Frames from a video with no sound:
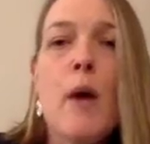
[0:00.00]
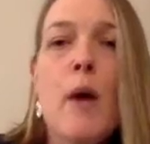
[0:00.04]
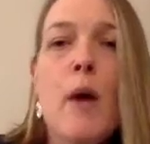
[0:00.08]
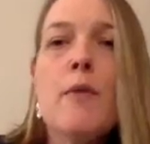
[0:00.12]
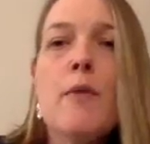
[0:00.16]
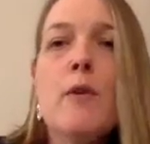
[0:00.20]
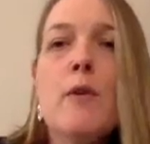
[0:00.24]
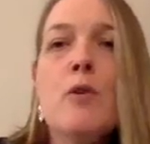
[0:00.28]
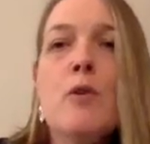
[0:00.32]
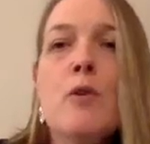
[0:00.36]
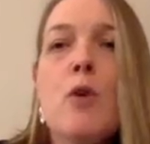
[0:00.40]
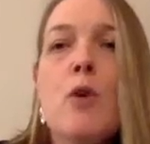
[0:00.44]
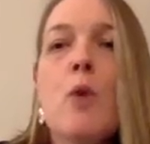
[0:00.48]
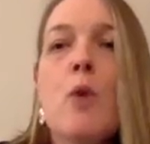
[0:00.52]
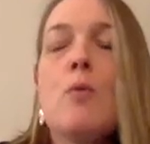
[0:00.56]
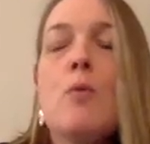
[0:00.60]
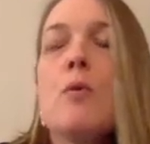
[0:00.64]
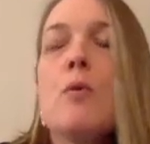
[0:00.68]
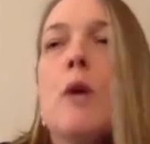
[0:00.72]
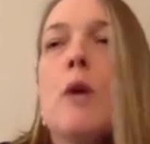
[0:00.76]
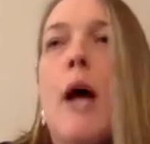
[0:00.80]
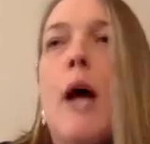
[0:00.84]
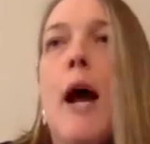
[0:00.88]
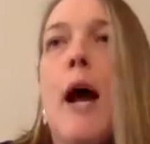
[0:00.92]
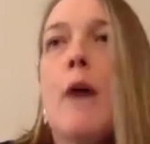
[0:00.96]
And you don't
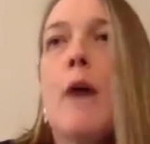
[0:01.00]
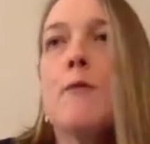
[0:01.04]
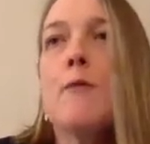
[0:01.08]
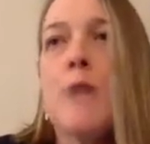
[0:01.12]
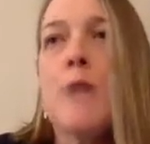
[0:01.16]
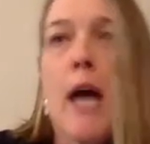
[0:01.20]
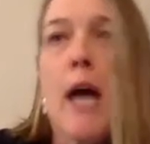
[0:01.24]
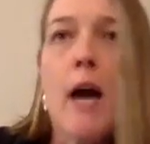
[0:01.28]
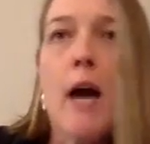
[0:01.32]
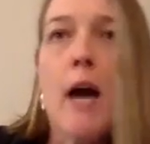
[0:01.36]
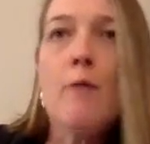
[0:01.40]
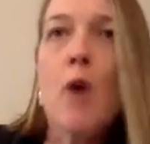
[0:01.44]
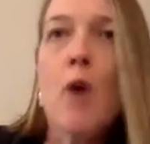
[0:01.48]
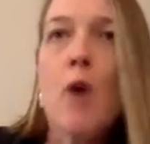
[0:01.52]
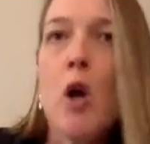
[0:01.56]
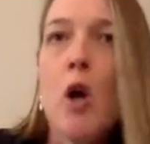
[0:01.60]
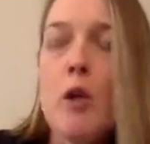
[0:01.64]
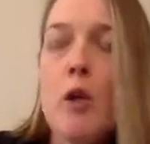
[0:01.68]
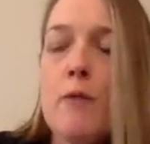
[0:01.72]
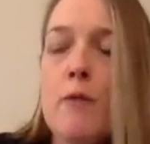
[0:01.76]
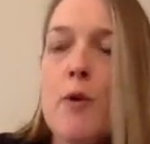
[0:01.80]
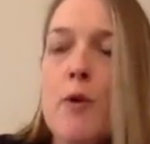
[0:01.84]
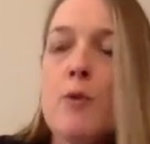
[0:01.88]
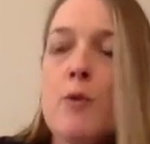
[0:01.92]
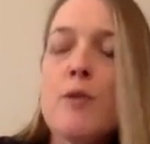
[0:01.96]
have to have
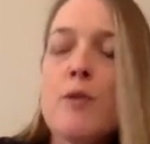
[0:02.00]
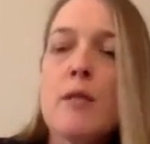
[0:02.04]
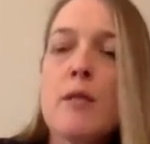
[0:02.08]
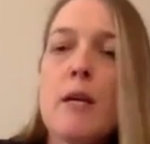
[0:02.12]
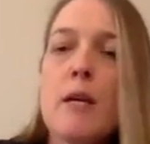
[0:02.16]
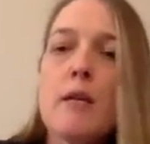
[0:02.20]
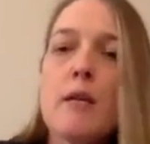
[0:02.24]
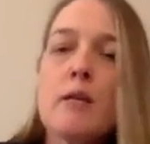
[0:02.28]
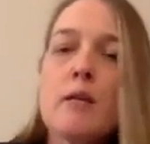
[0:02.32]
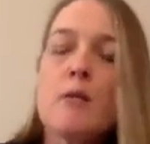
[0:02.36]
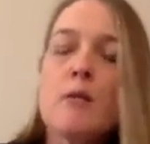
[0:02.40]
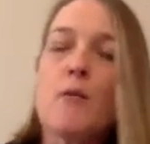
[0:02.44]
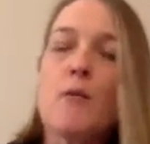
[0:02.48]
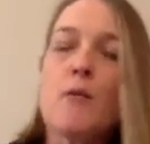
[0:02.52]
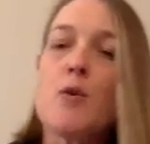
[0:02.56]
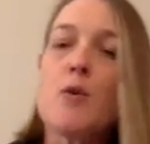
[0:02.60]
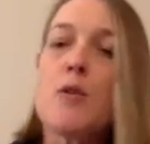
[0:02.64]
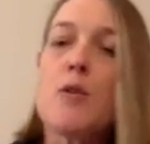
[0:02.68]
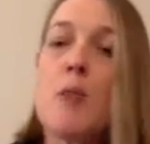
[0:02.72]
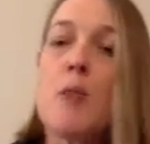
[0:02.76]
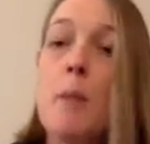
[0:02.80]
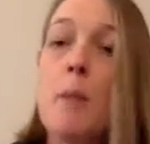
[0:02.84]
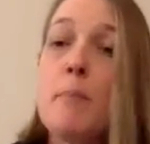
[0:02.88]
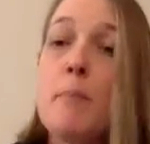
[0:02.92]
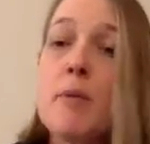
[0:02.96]
all of those things for
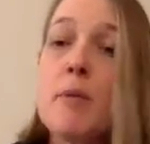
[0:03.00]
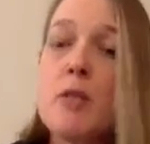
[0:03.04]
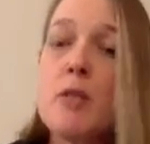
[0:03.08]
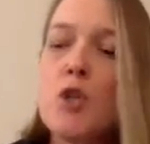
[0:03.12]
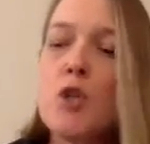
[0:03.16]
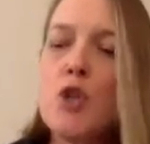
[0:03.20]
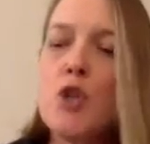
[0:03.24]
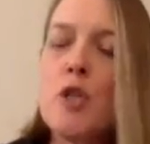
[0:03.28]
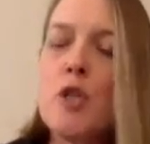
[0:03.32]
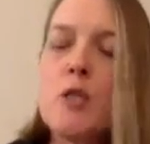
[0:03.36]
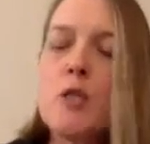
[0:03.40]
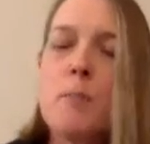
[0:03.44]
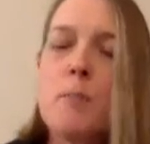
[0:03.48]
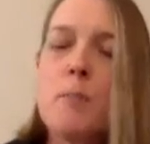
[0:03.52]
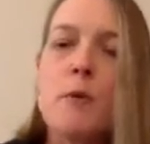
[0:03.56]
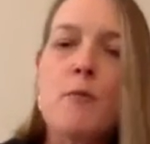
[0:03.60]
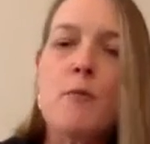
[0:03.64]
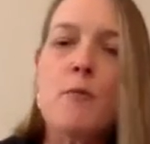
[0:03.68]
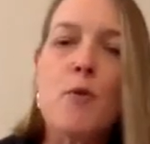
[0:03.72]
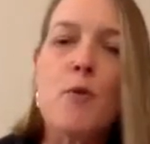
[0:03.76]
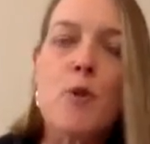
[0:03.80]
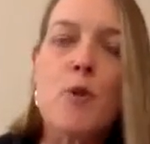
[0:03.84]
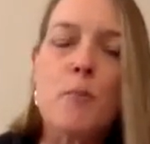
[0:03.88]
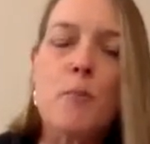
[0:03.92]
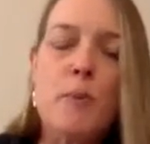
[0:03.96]
some positions, but
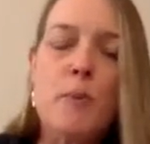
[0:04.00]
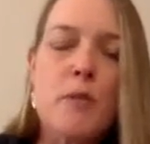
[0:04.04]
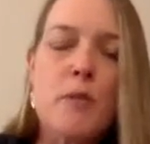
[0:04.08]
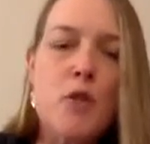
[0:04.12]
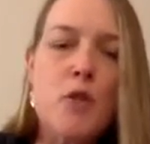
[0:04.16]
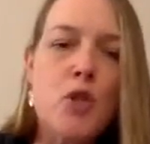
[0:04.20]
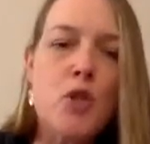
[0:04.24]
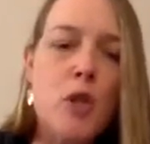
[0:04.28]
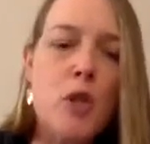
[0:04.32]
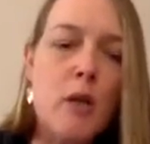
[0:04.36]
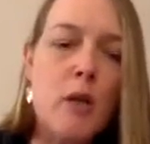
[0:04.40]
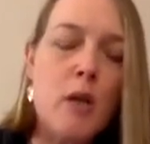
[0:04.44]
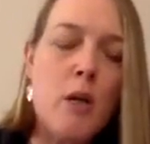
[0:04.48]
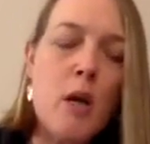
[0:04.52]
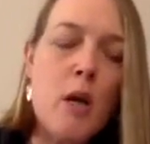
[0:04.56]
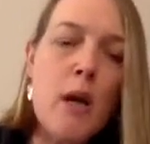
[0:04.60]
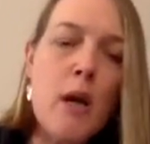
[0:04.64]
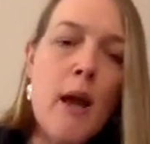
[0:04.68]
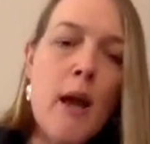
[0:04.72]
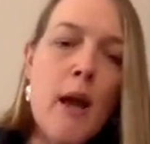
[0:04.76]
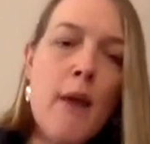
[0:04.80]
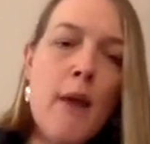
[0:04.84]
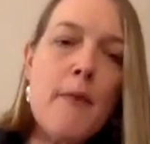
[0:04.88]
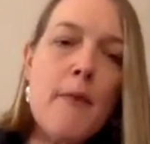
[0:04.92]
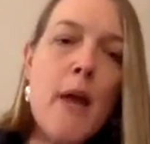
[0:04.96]
for the position
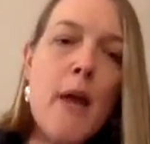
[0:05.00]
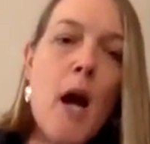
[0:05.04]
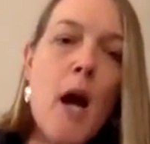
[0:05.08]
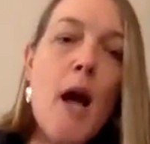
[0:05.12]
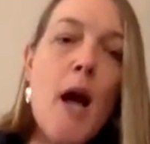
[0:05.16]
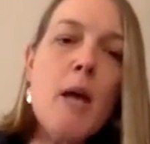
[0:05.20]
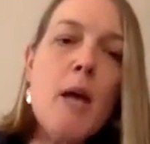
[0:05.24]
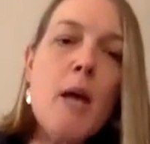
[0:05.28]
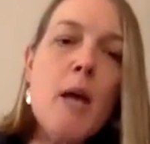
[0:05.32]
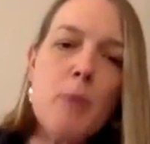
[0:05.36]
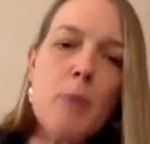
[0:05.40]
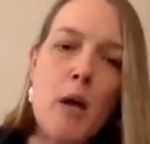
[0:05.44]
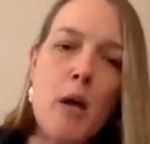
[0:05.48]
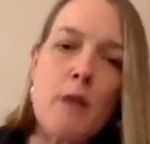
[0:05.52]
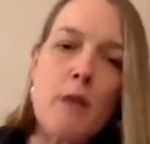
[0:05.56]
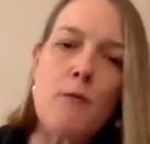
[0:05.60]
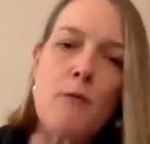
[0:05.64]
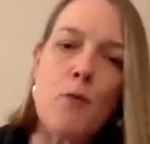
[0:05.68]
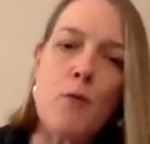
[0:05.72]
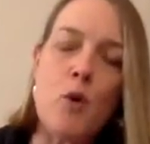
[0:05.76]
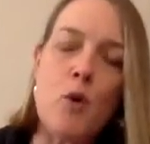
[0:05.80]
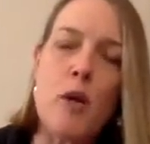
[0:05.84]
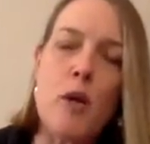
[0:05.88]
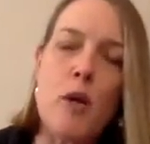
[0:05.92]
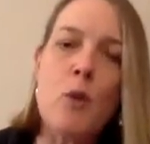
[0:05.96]
that I applied
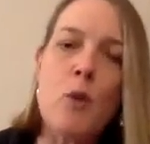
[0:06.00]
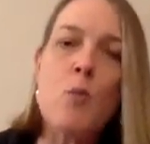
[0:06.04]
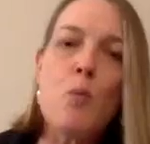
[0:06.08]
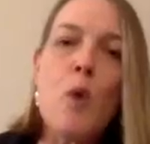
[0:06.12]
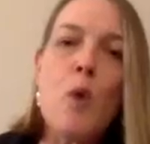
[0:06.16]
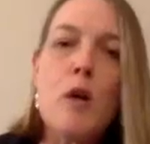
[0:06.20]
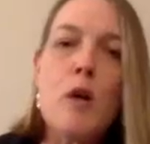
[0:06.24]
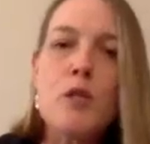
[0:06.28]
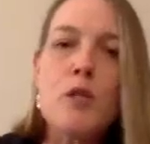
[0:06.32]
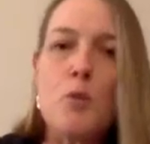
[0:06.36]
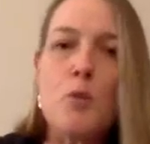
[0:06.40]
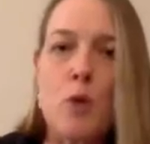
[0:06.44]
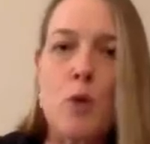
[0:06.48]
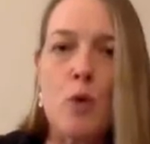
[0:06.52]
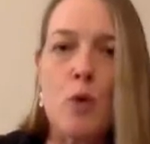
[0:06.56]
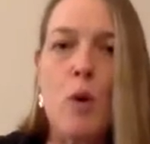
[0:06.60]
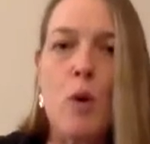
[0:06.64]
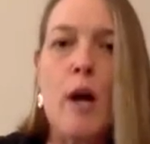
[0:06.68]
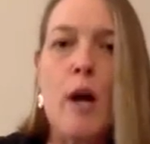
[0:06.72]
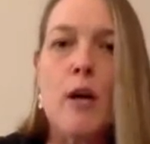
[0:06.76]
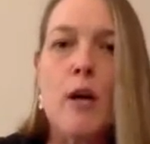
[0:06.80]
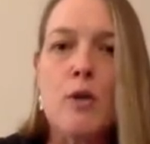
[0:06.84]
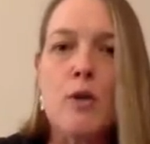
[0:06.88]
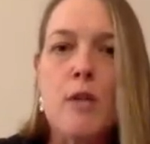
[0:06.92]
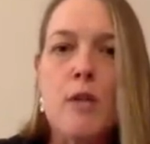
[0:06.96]
for, it was
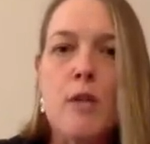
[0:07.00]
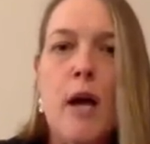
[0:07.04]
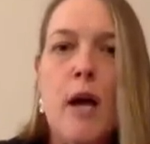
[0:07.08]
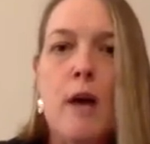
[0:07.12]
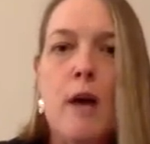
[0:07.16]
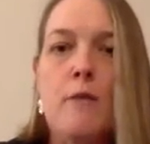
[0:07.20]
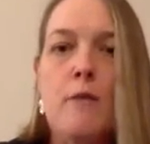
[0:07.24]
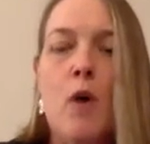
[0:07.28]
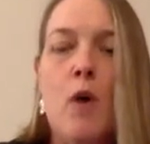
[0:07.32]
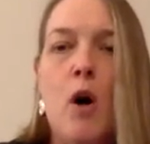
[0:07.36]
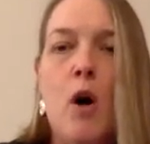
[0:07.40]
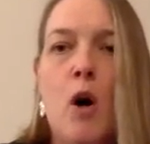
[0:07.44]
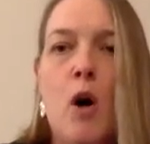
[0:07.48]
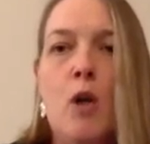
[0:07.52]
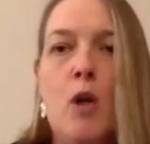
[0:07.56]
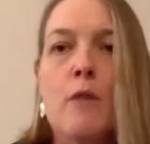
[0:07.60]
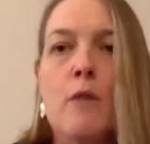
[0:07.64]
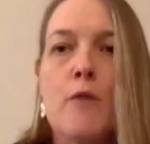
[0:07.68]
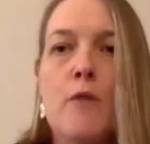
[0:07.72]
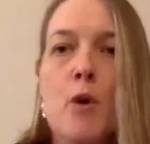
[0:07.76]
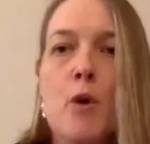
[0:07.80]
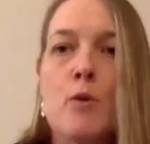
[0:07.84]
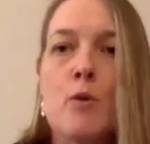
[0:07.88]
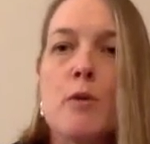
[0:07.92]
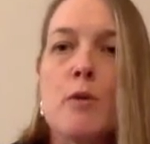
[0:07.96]
required to have all
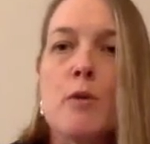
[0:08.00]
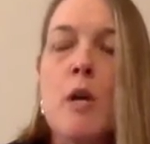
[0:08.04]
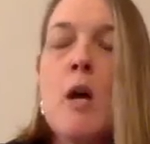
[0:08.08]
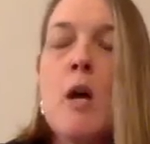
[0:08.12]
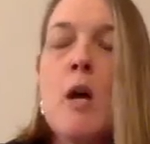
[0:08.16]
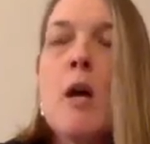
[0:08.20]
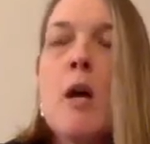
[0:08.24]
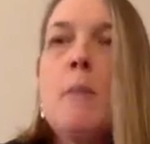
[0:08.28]
of those,